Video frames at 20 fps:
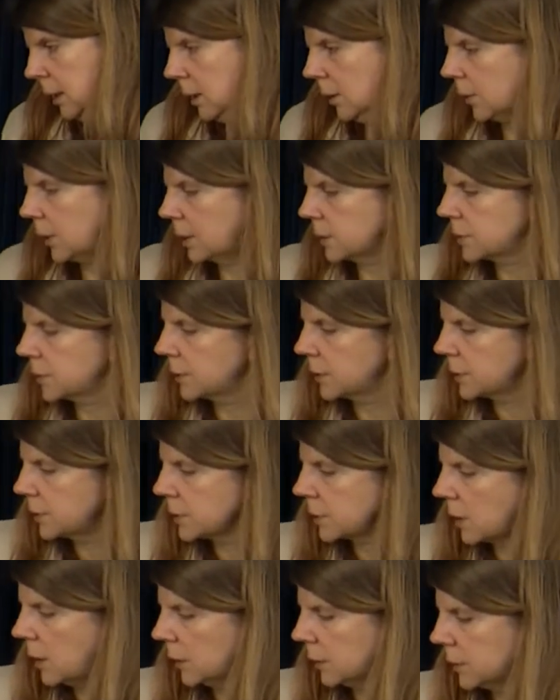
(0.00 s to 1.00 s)
Okay, so this
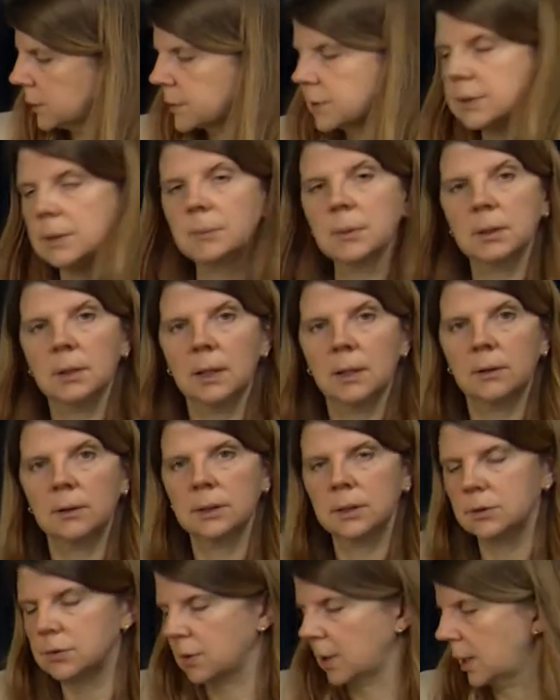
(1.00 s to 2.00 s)
is called a
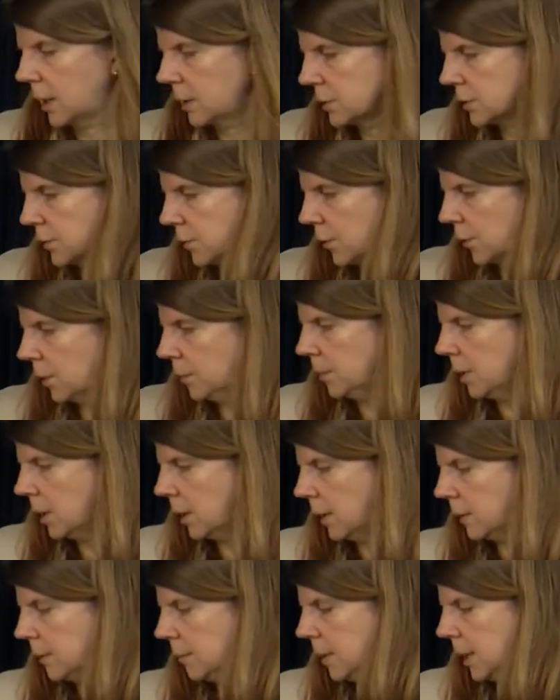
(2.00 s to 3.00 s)
similarity transform
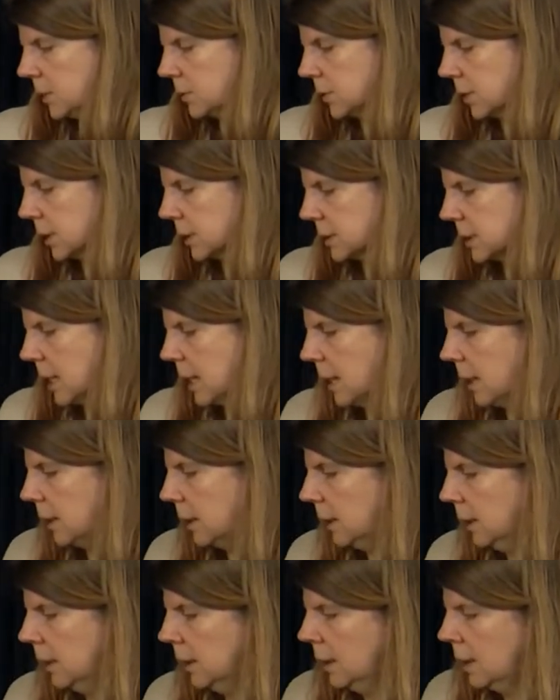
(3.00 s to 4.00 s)
on the matrix
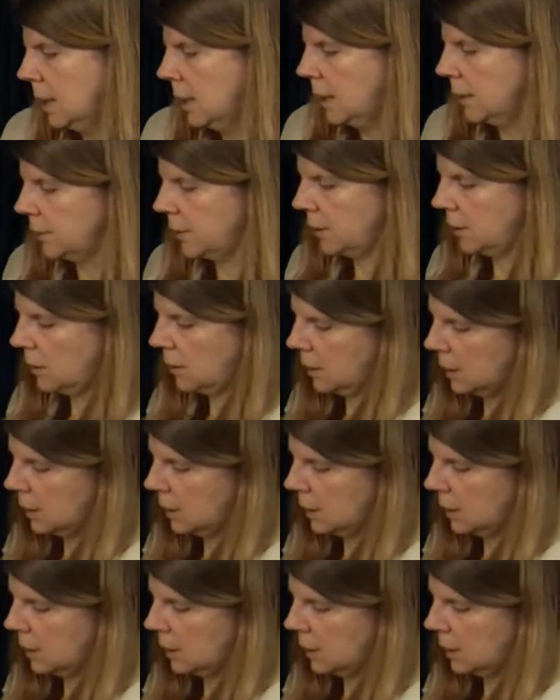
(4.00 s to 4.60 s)
A. There